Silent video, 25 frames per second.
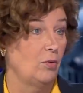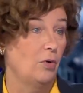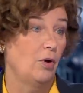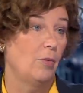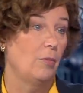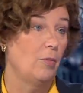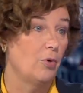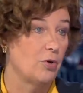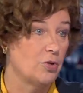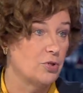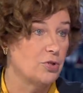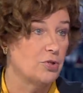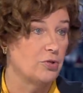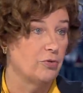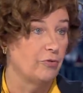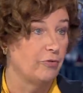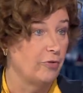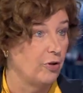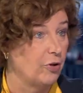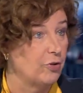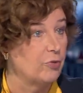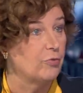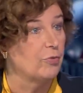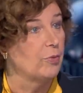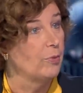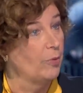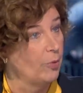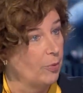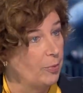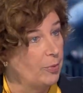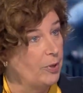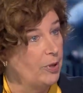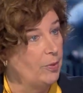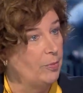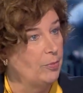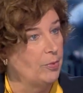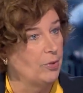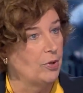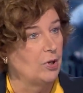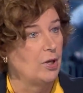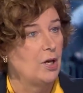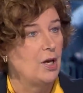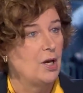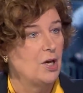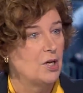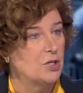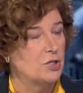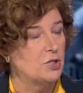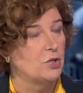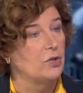amongst the vulnerable people.
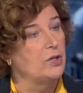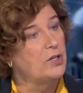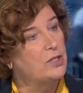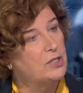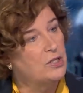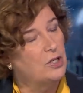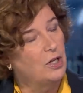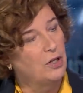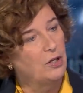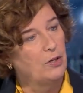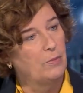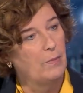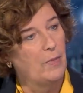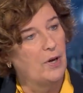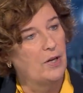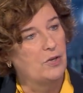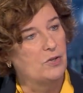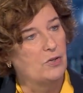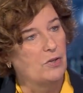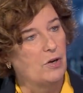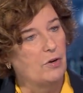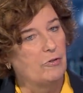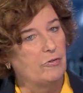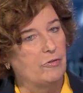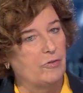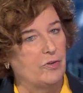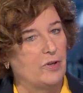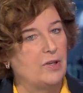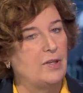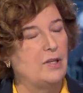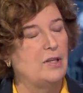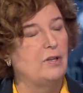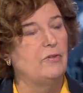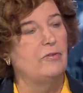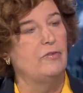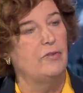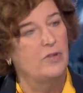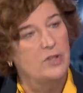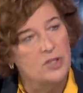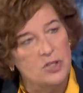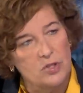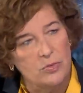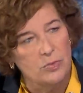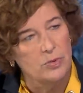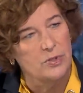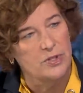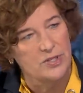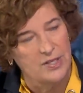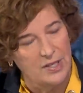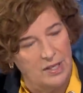So it's not a matter of
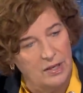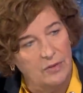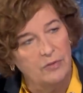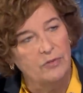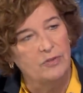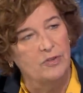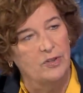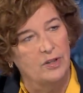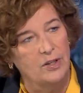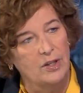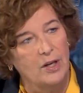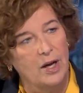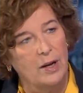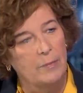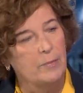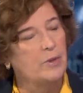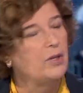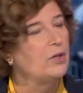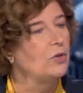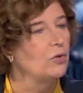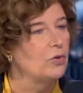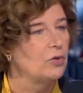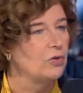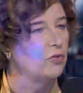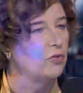individual safety. I mean, you